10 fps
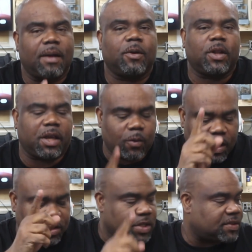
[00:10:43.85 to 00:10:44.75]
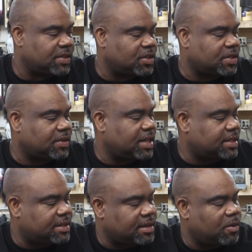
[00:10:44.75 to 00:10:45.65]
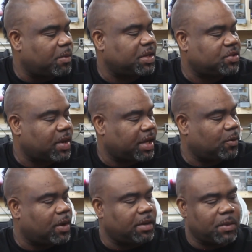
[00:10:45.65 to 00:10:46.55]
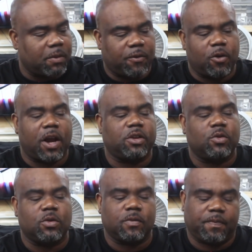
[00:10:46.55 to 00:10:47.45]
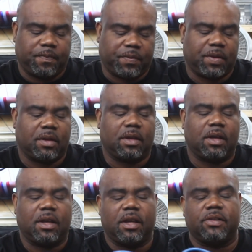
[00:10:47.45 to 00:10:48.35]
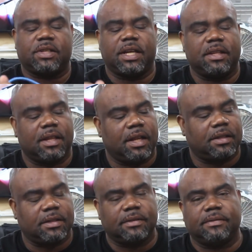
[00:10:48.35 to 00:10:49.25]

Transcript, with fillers: I'm gonna get one. Just, just for this, I wanna make sure I get one. But before I do, here's an ethernet.